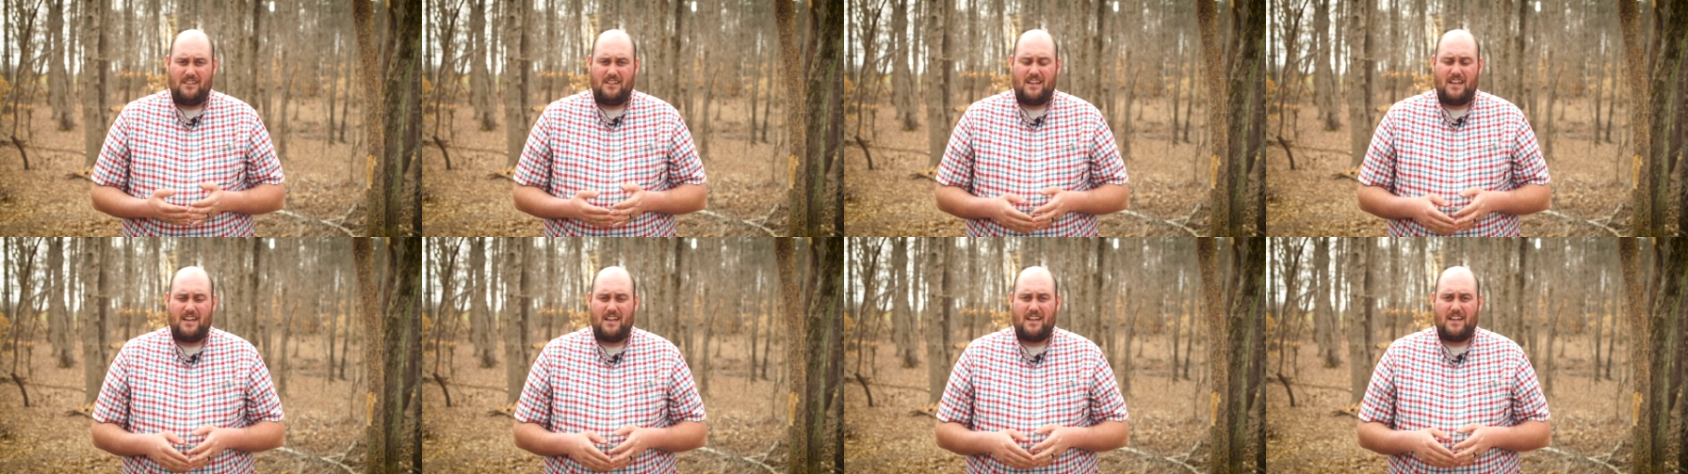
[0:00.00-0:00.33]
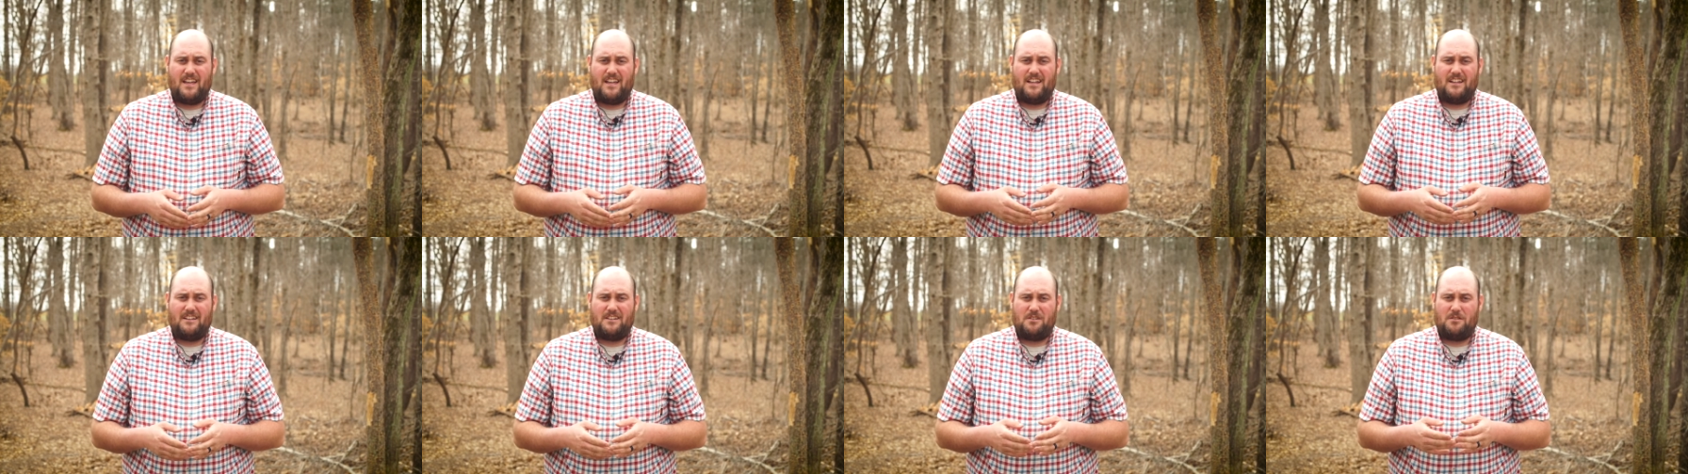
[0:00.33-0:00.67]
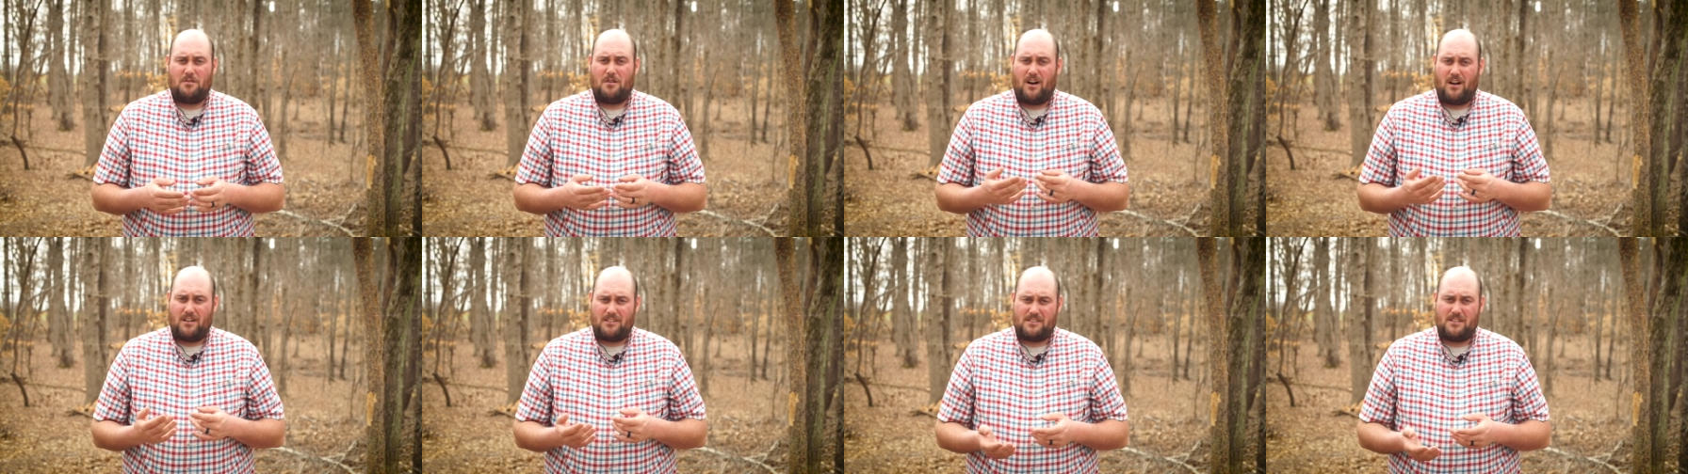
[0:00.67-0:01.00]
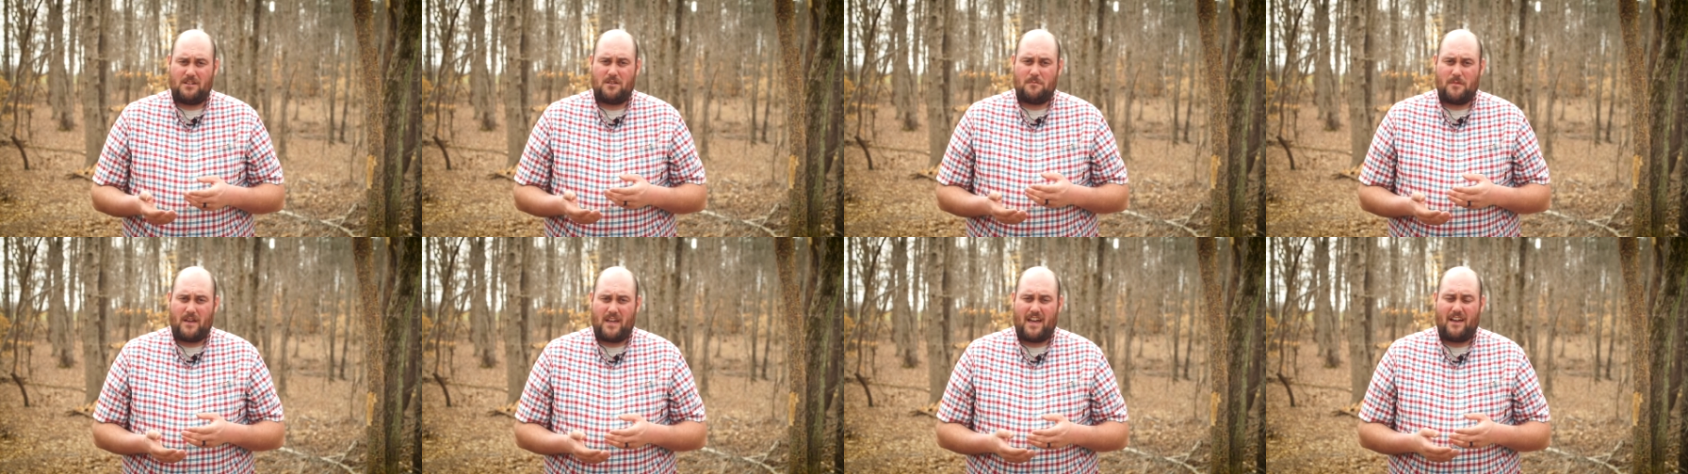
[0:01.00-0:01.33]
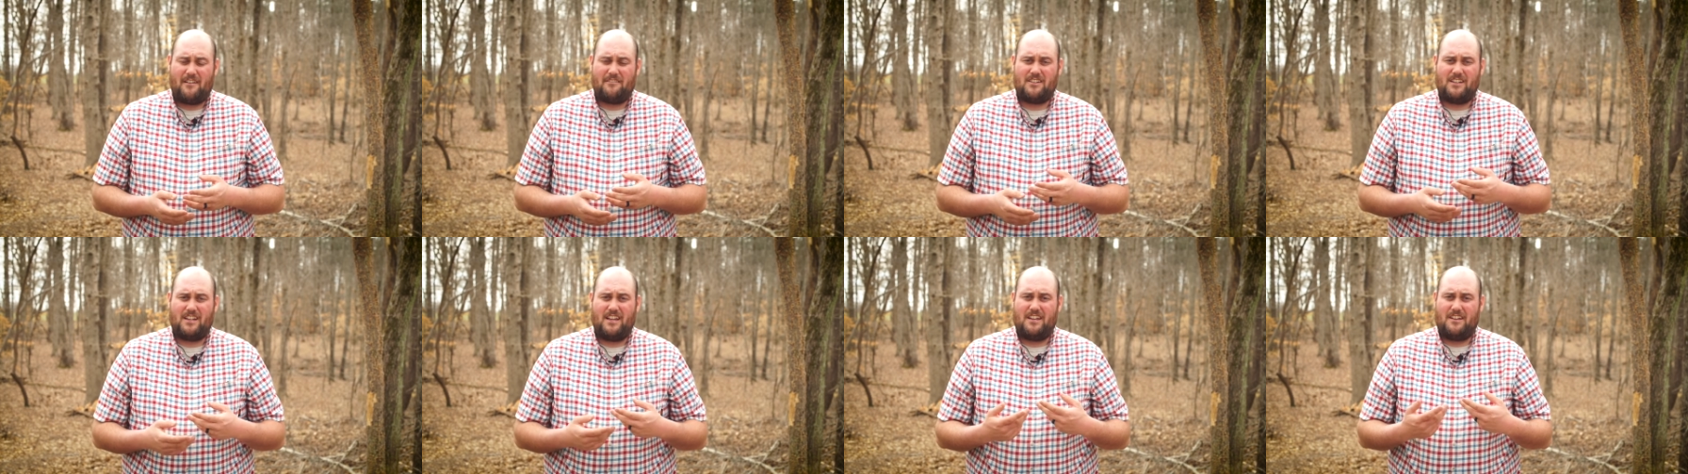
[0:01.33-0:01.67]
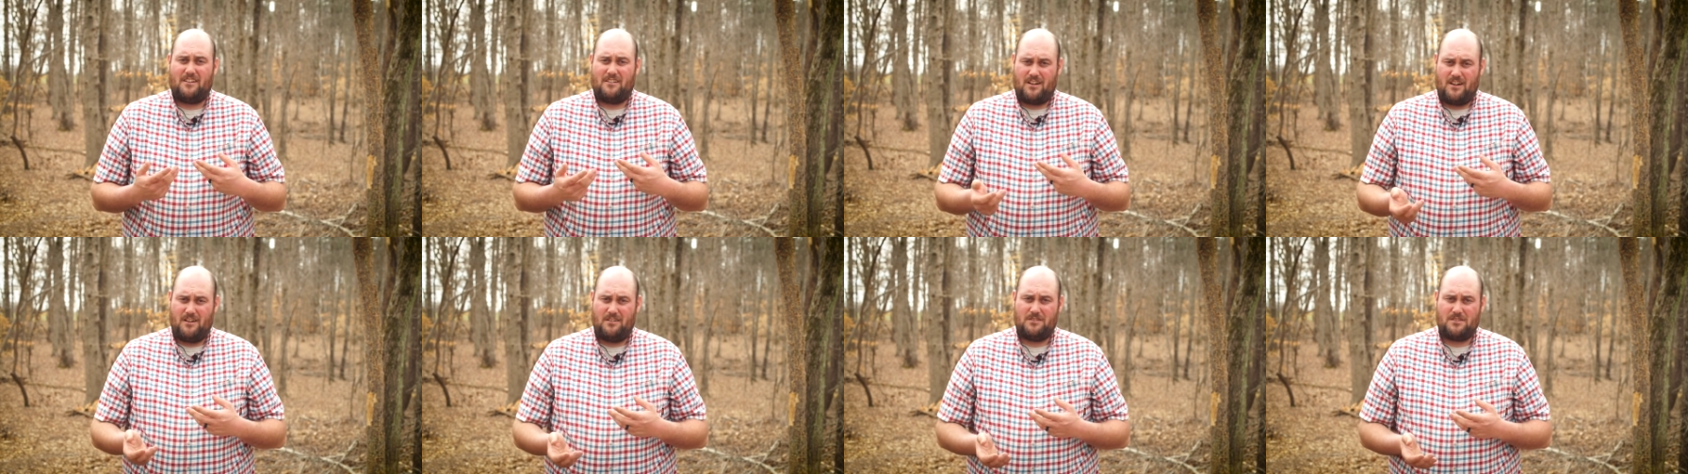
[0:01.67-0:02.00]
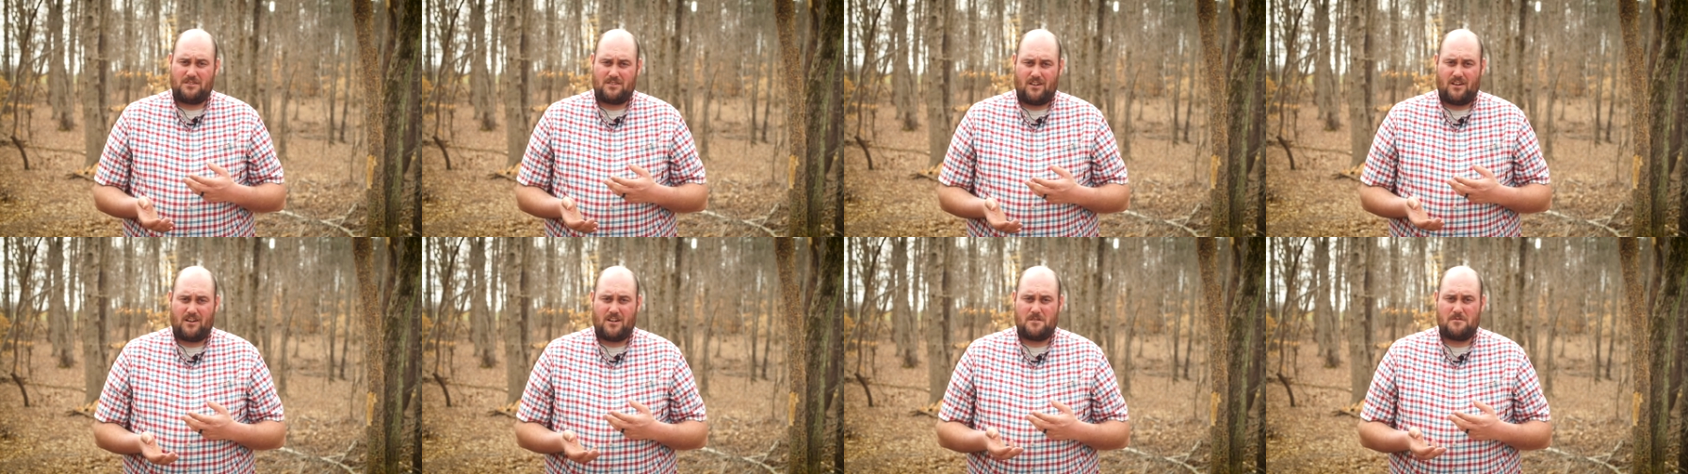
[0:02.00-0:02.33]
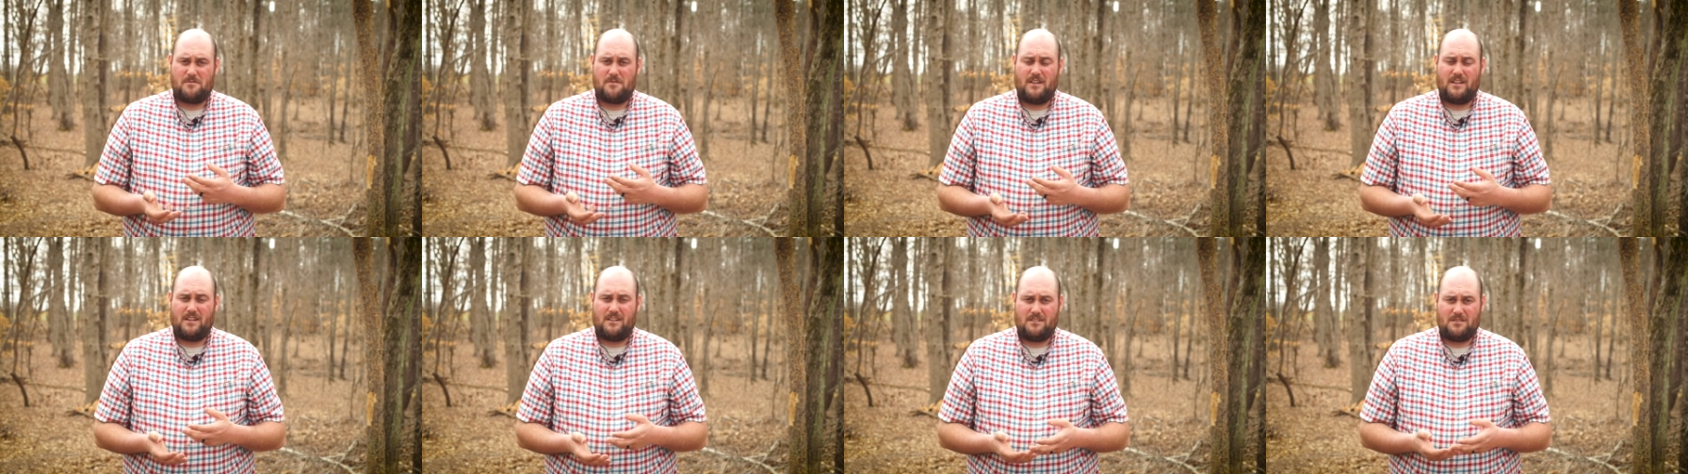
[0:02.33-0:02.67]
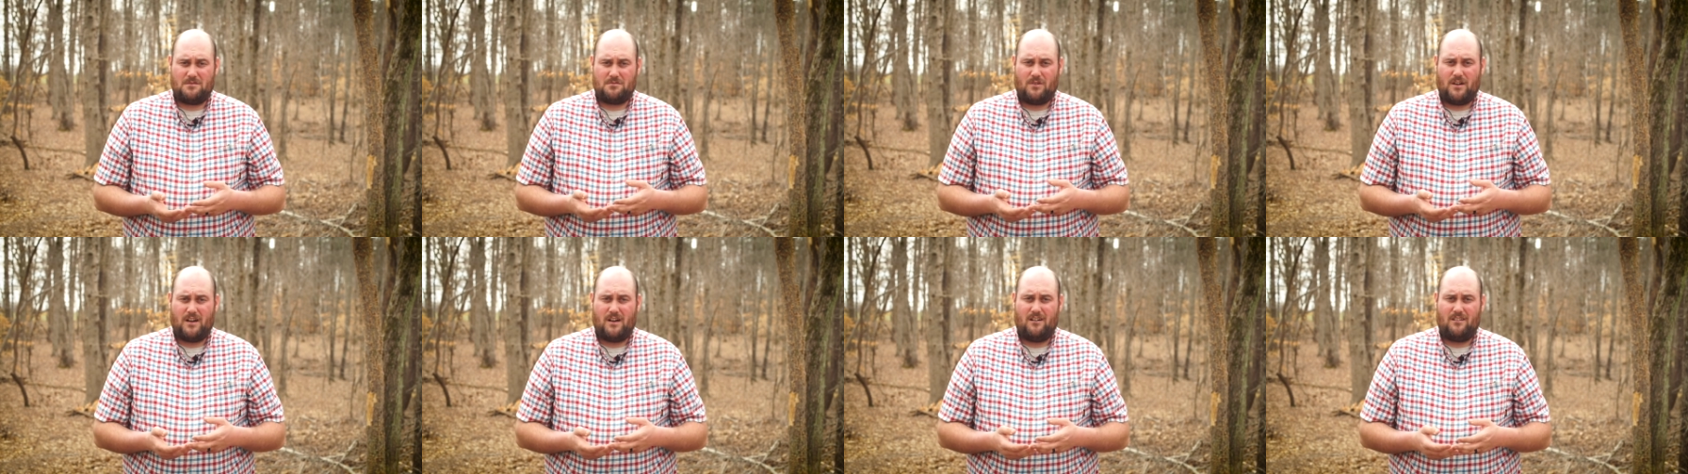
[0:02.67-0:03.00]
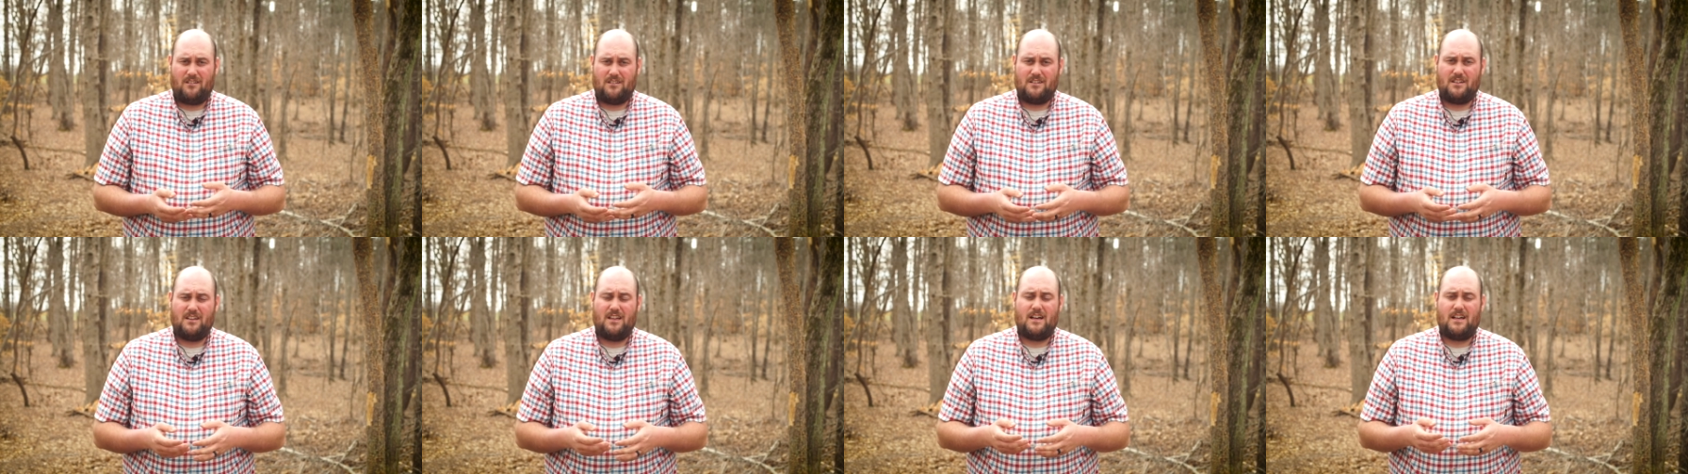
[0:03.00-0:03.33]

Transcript: and you also may have to get your own starter feed as well,